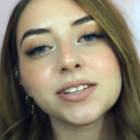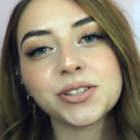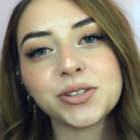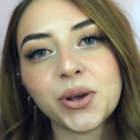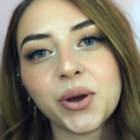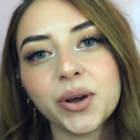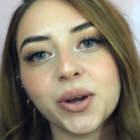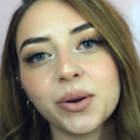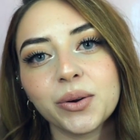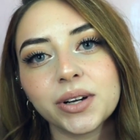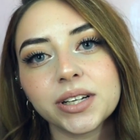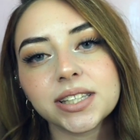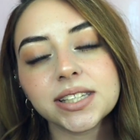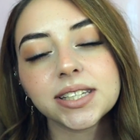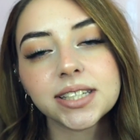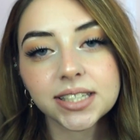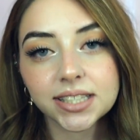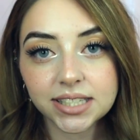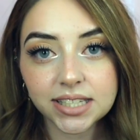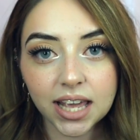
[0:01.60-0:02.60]
So
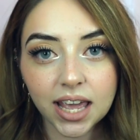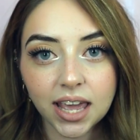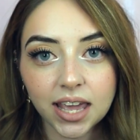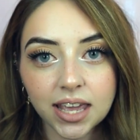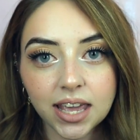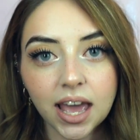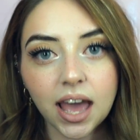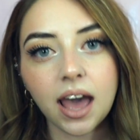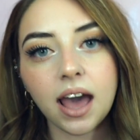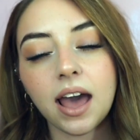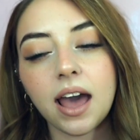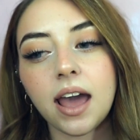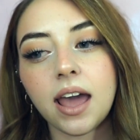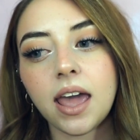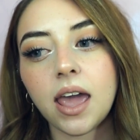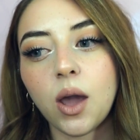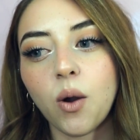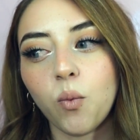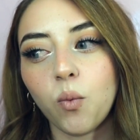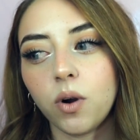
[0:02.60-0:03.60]
today
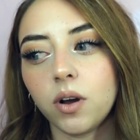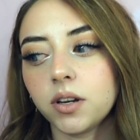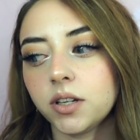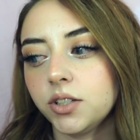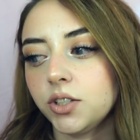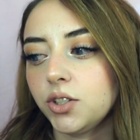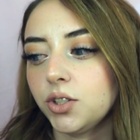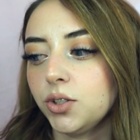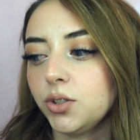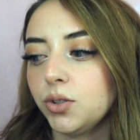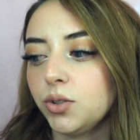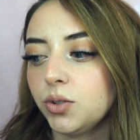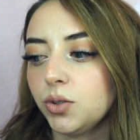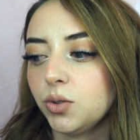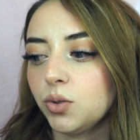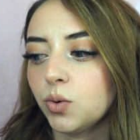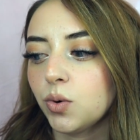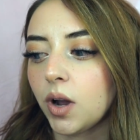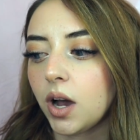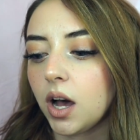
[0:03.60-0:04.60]
I want to
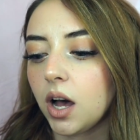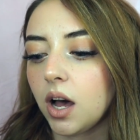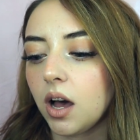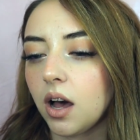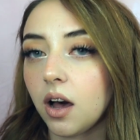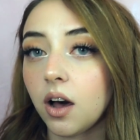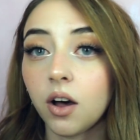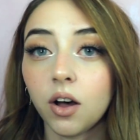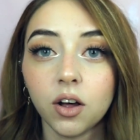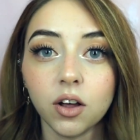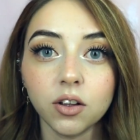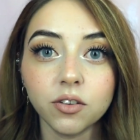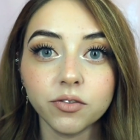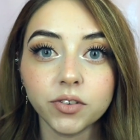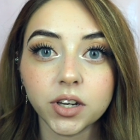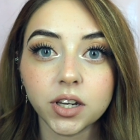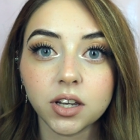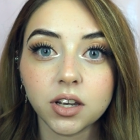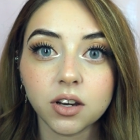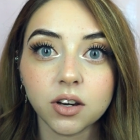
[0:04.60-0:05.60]
do a haul
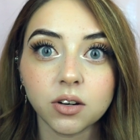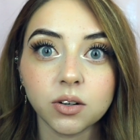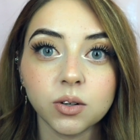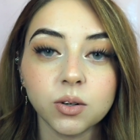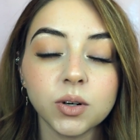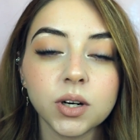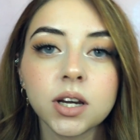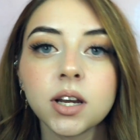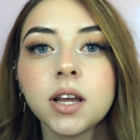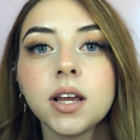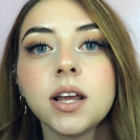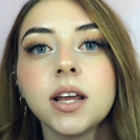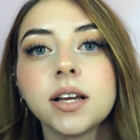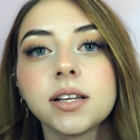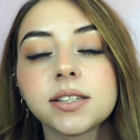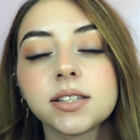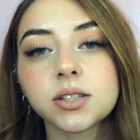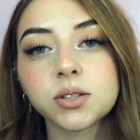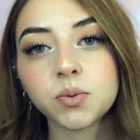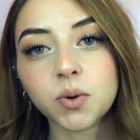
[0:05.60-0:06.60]
video
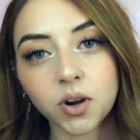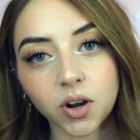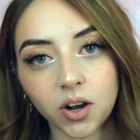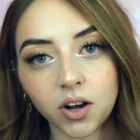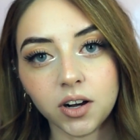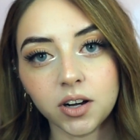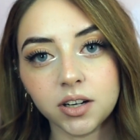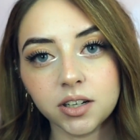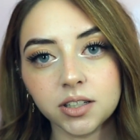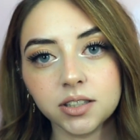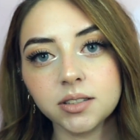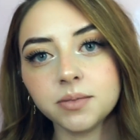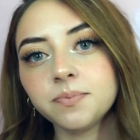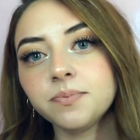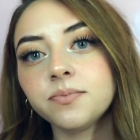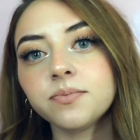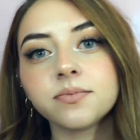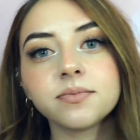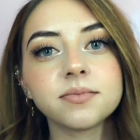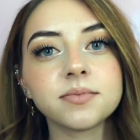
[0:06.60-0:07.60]
since we're all
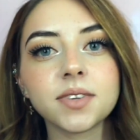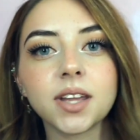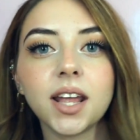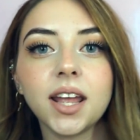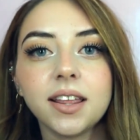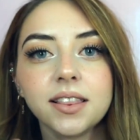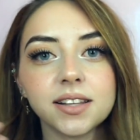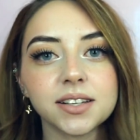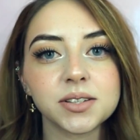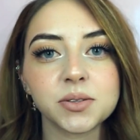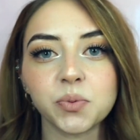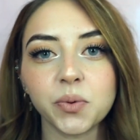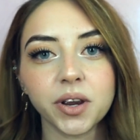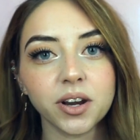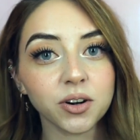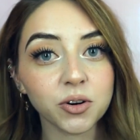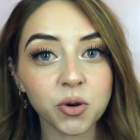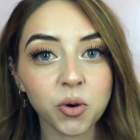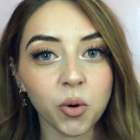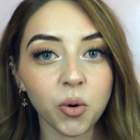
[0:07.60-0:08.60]
in this
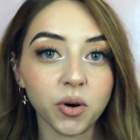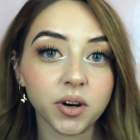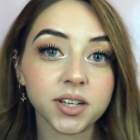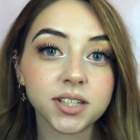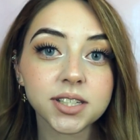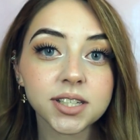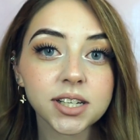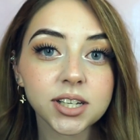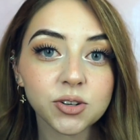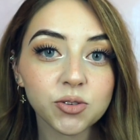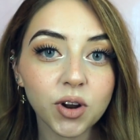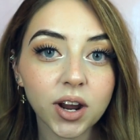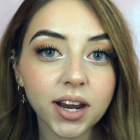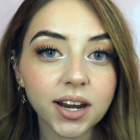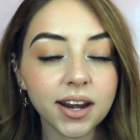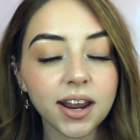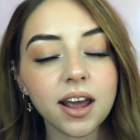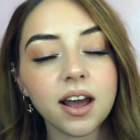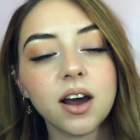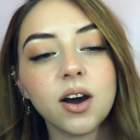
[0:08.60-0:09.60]
weird quarantine
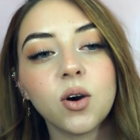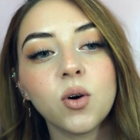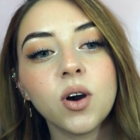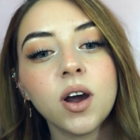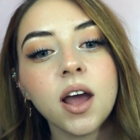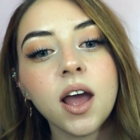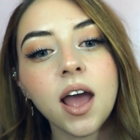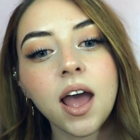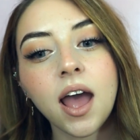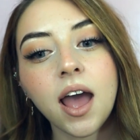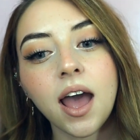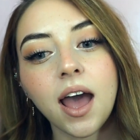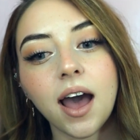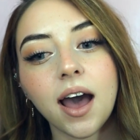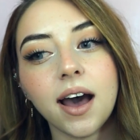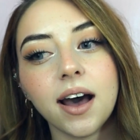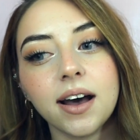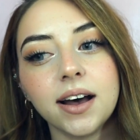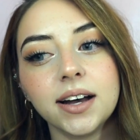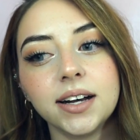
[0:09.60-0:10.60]
right now.
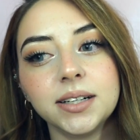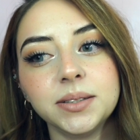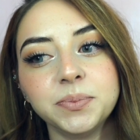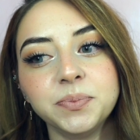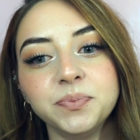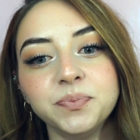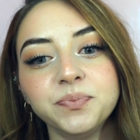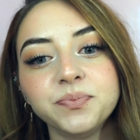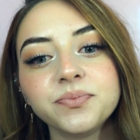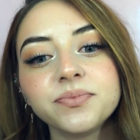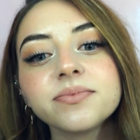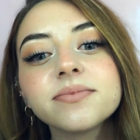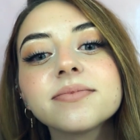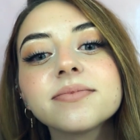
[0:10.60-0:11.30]
I